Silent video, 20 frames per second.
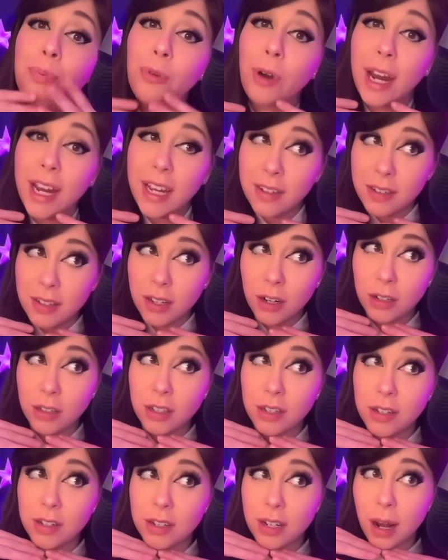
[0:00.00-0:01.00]
brakes
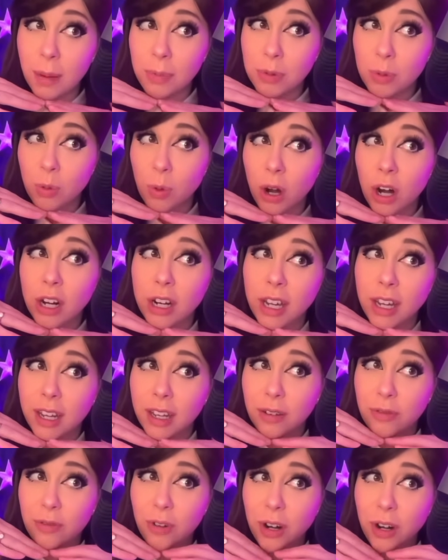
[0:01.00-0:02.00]
suddenly stopped working
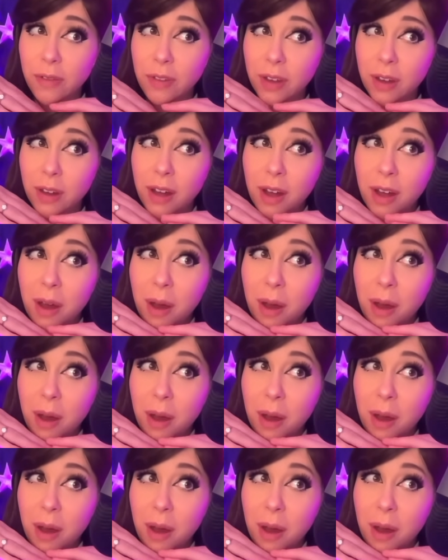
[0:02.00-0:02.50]
in front of the